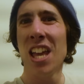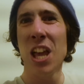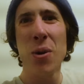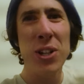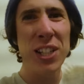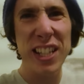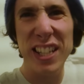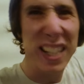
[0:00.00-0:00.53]
It
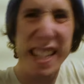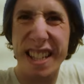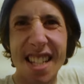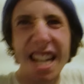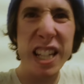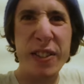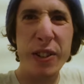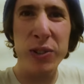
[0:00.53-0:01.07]
was a
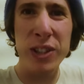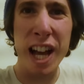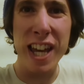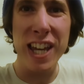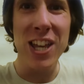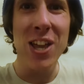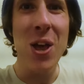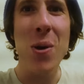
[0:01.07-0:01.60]
successful
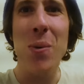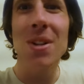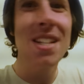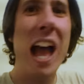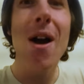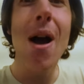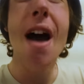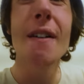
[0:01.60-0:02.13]
night. We
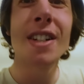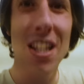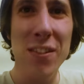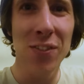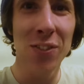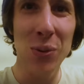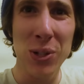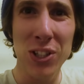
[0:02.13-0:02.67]
now have an
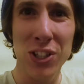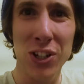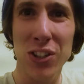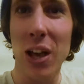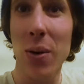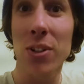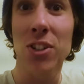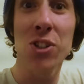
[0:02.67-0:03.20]
influencer
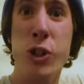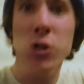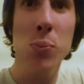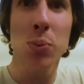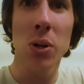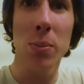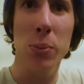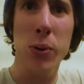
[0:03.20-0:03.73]
that was
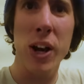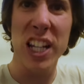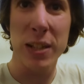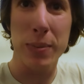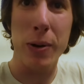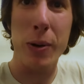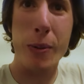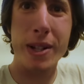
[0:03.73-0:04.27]
super
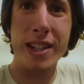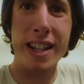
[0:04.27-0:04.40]
impressed by what we